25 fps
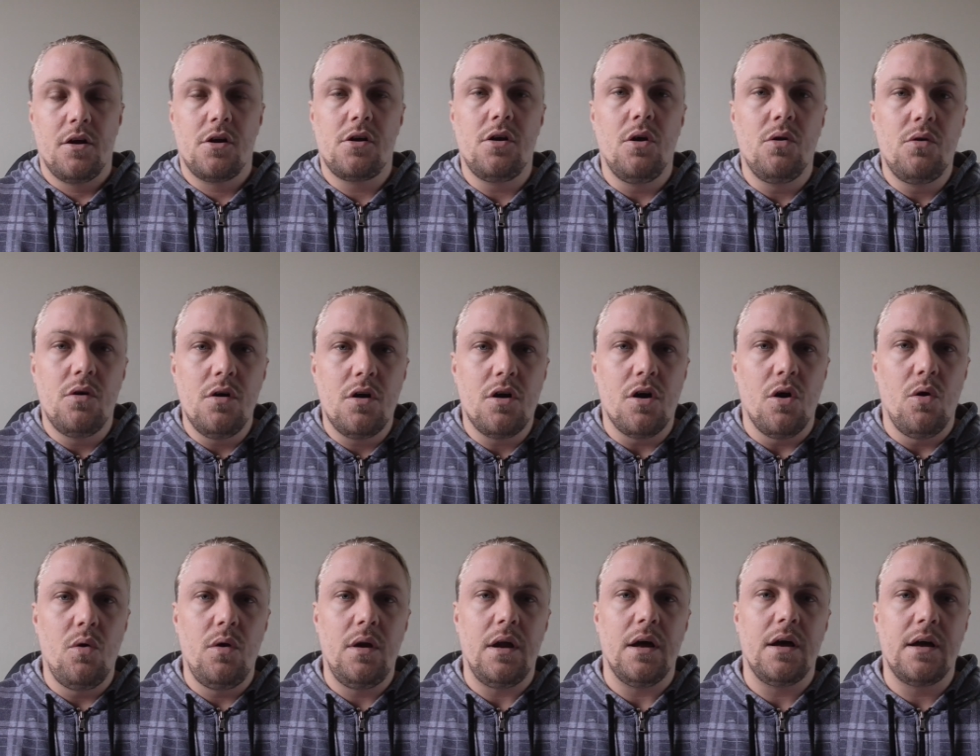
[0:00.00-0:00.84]

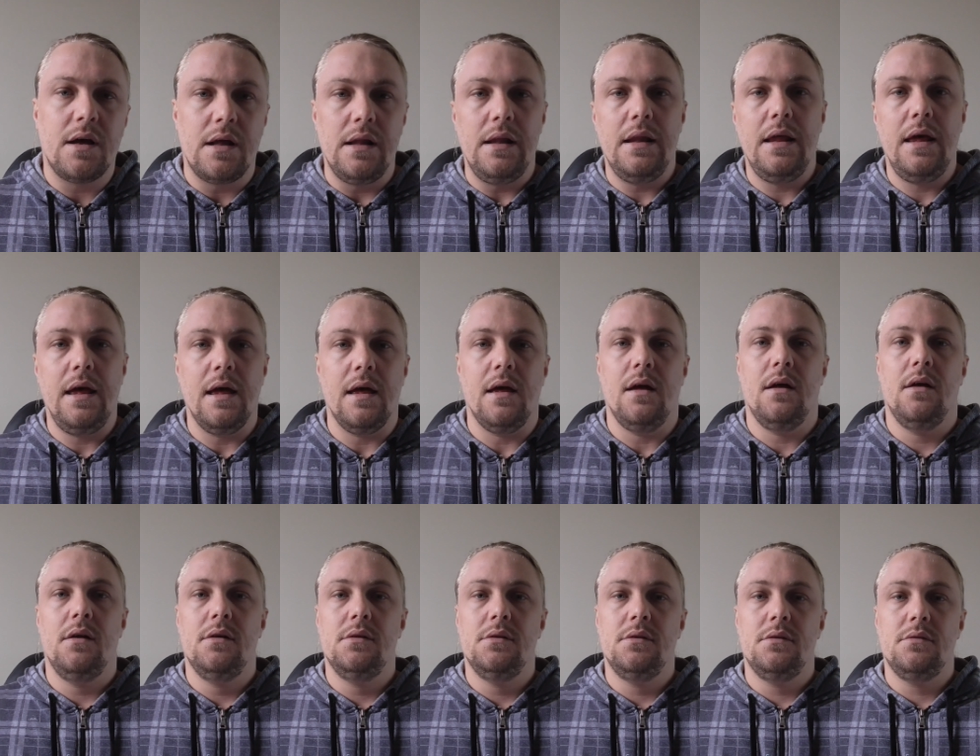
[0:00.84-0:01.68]
Coca-Cola
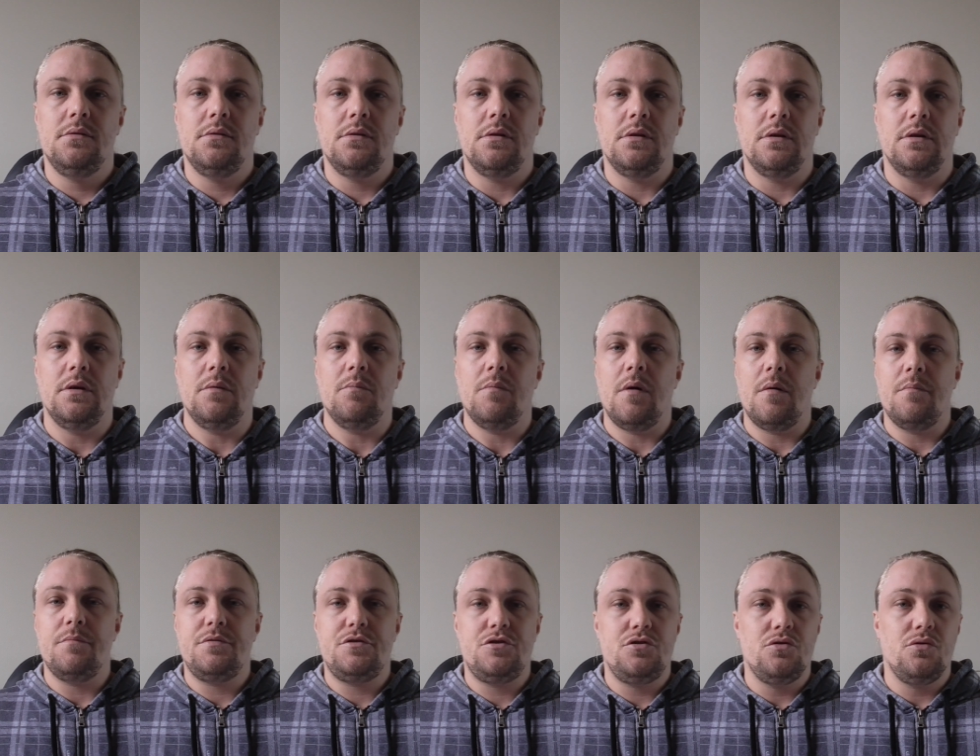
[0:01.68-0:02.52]
Clear. I'm
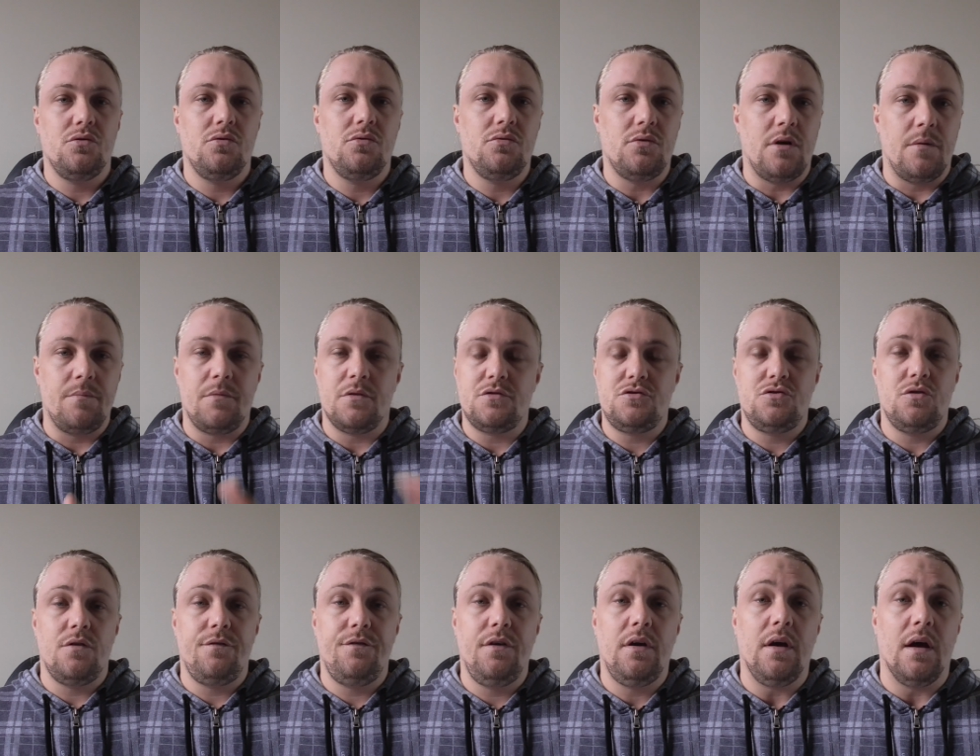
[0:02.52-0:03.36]
not sure
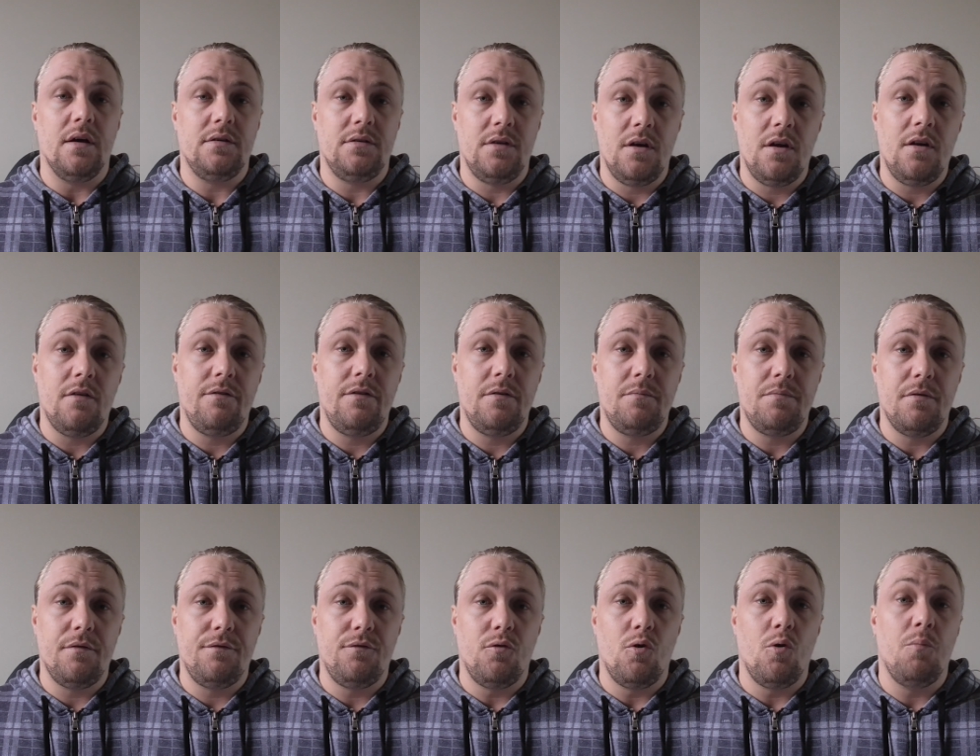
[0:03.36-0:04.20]
if you guys heard of it
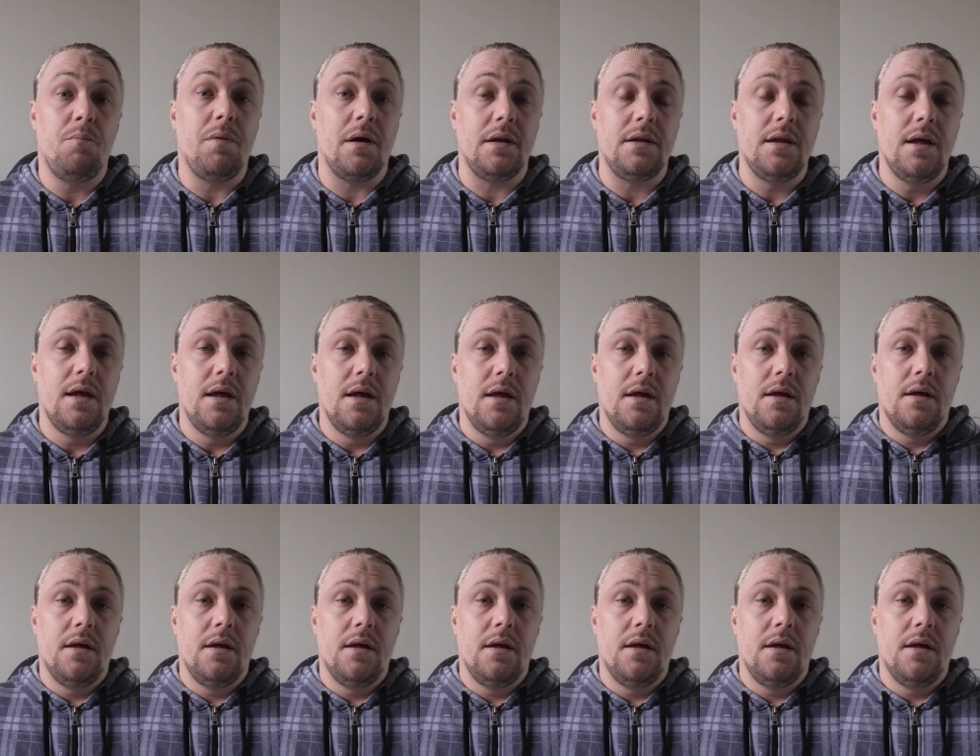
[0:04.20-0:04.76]
before, but